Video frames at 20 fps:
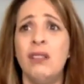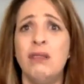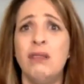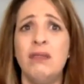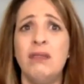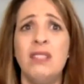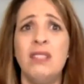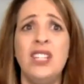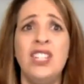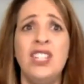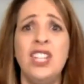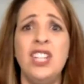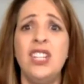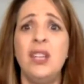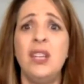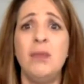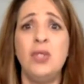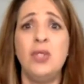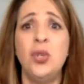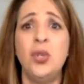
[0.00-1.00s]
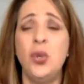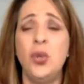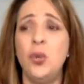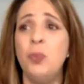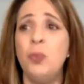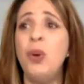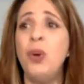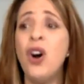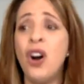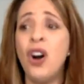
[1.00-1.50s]
teaching them to
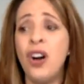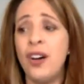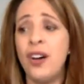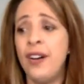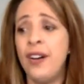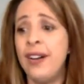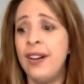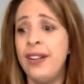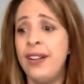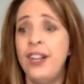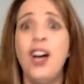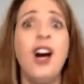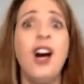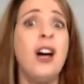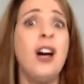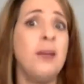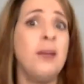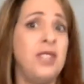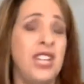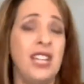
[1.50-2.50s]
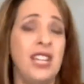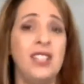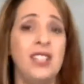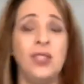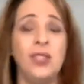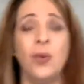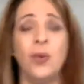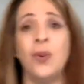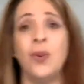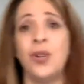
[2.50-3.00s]
paw an object
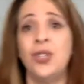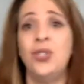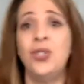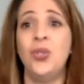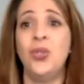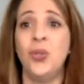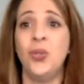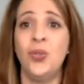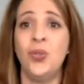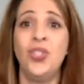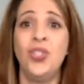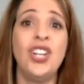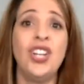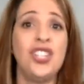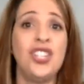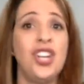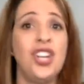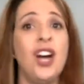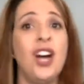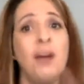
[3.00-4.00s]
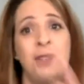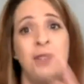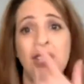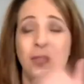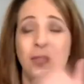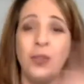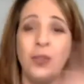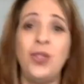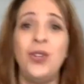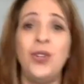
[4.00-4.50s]
or to touch an object
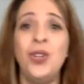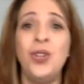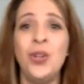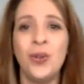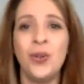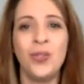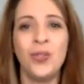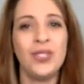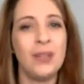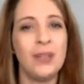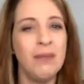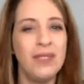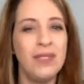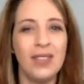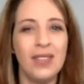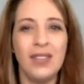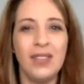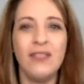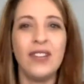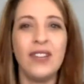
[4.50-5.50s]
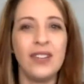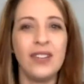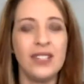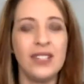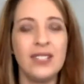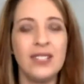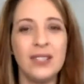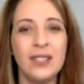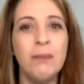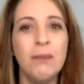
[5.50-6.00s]
with their nose, something very
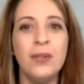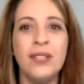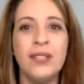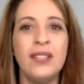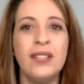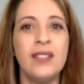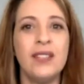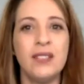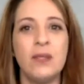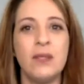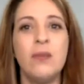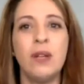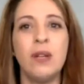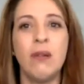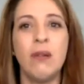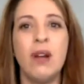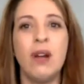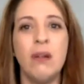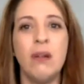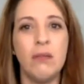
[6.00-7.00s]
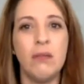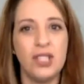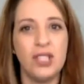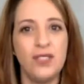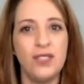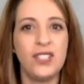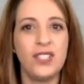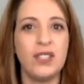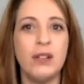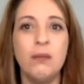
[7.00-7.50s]
simple that doesn't require much
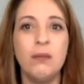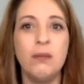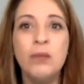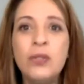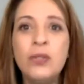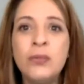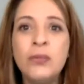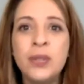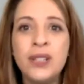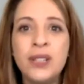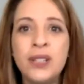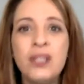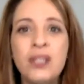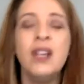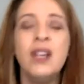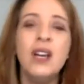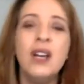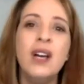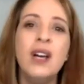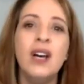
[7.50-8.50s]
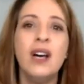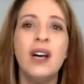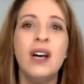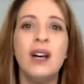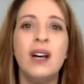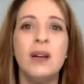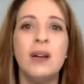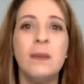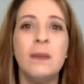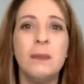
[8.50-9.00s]
physical movement.
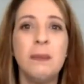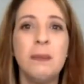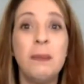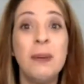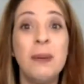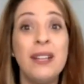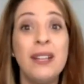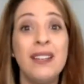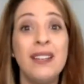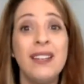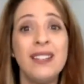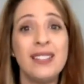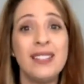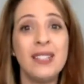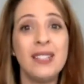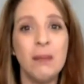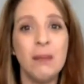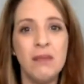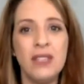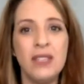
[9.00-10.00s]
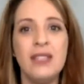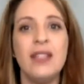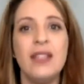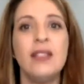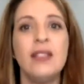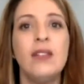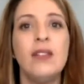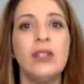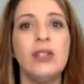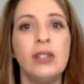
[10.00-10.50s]
But it's something that
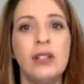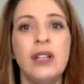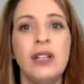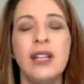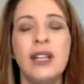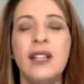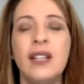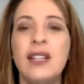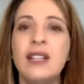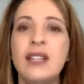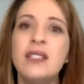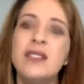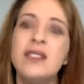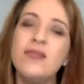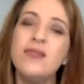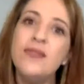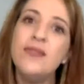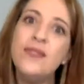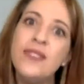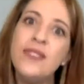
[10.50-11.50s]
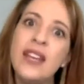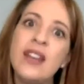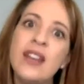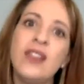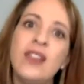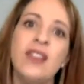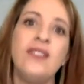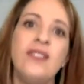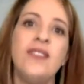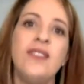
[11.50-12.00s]
they're learning, and that's
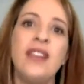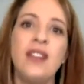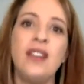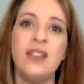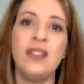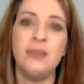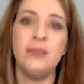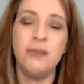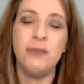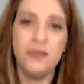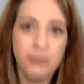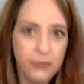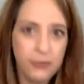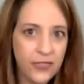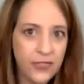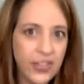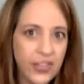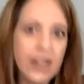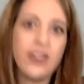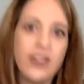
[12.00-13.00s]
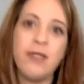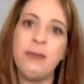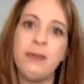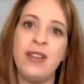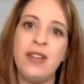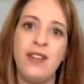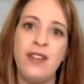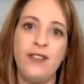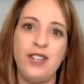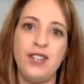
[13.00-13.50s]
very, very, very
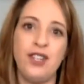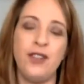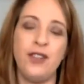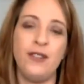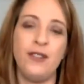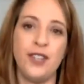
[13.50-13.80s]
beneficial for